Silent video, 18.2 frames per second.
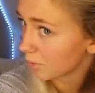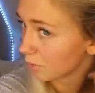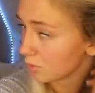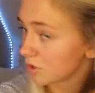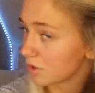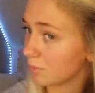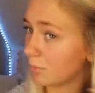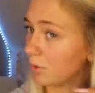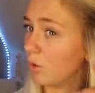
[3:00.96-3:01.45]

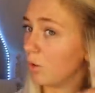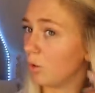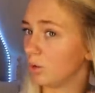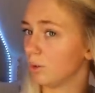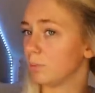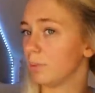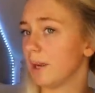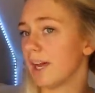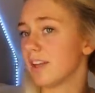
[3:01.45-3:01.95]
supposed to put
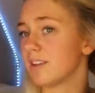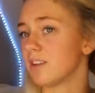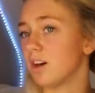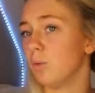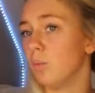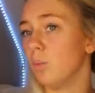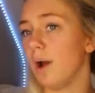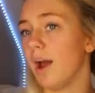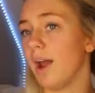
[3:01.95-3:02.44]
Olaplex
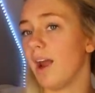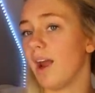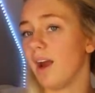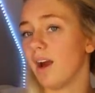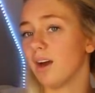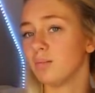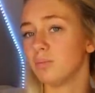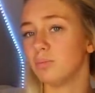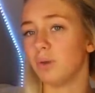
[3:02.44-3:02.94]
on wet
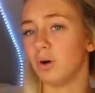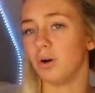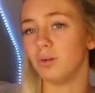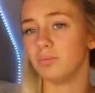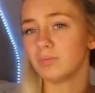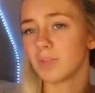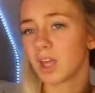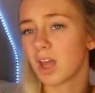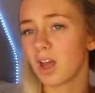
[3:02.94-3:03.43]
hair,
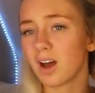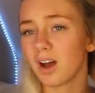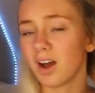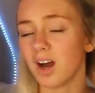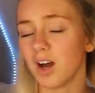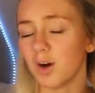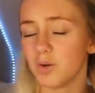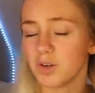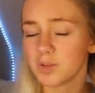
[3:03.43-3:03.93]
but
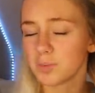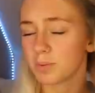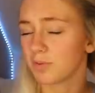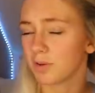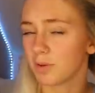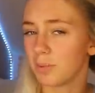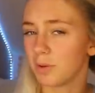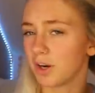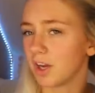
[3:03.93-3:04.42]
I always
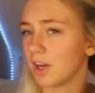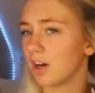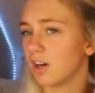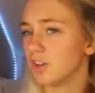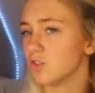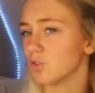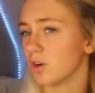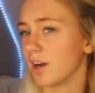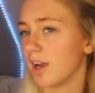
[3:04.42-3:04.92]
prefer putting it
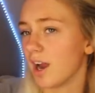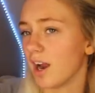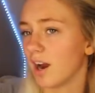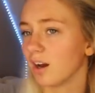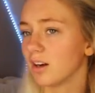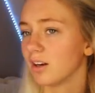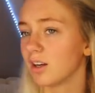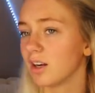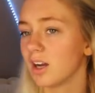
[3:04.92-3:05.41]
on dry
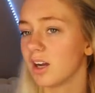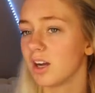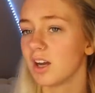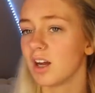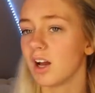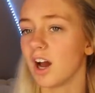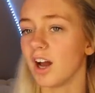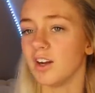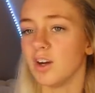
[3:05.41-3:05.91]
hair.
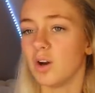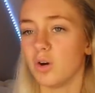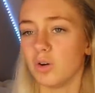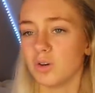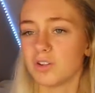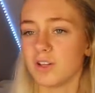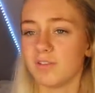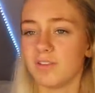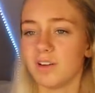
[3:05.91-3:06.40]
I know,
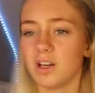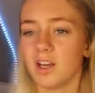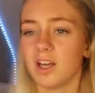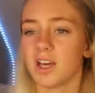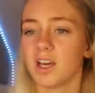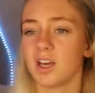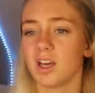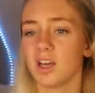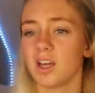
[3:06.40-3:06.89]
because I feel
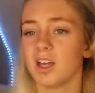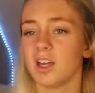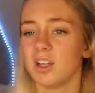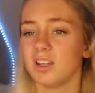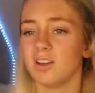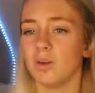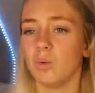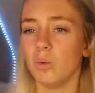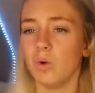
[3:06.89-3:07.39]
like
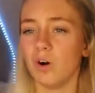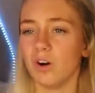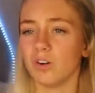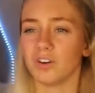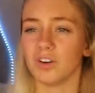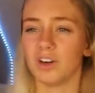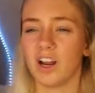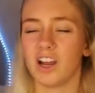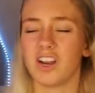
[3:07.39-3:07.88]
the
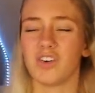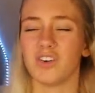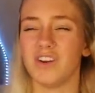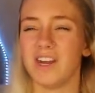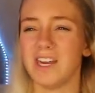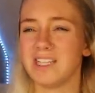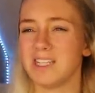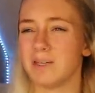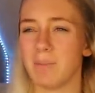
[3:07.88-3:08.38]
water, like,
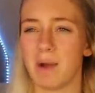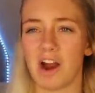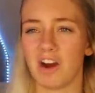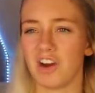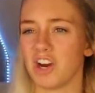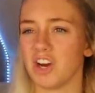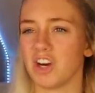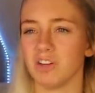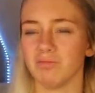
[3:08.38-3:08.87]
creates a
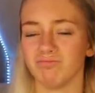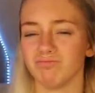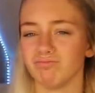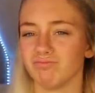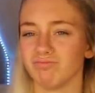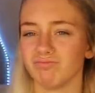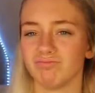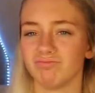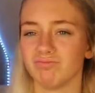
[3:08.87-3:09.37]
barrier
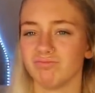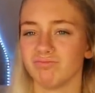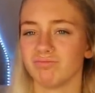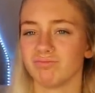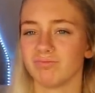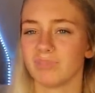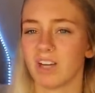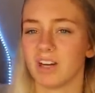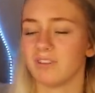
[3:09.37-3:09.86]

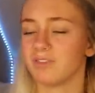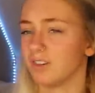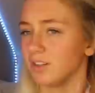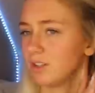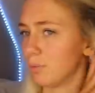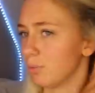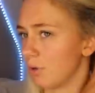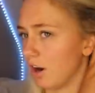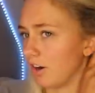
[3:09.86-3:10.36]
for
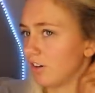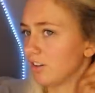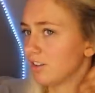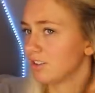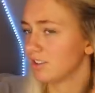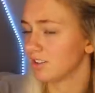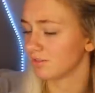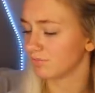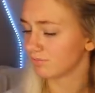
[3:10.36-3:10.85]
the
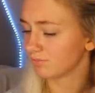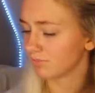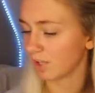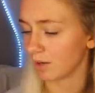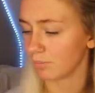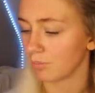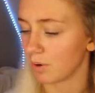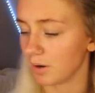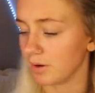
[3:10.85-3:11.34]
product.
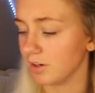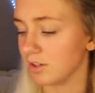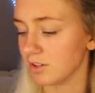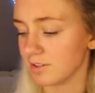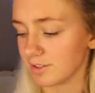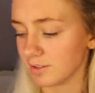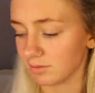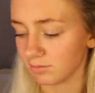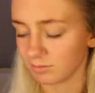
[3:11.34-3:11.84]
That probably
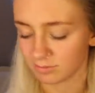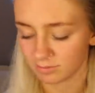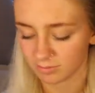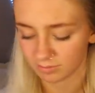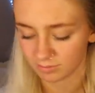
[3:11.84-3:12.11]
doesn't